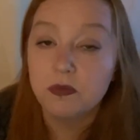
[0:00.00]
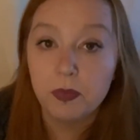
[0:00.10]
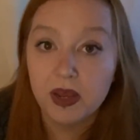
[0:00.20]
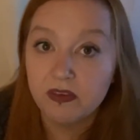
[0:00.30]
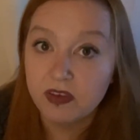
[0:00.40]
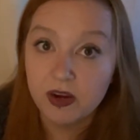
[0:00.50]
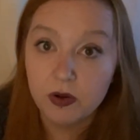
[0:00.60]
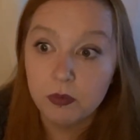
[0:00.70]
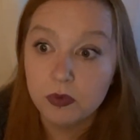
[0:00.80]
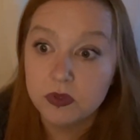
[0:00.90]
of
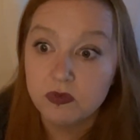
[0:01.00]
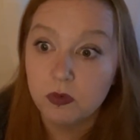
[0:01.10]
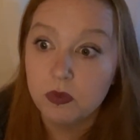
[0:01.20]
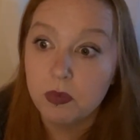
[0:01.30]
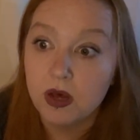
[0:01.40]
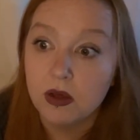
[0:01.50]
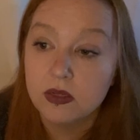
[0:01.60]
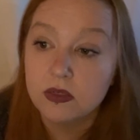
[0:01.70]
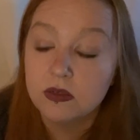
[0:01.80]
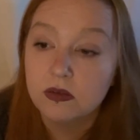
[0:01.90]
variables from the
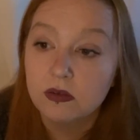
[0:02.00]
past.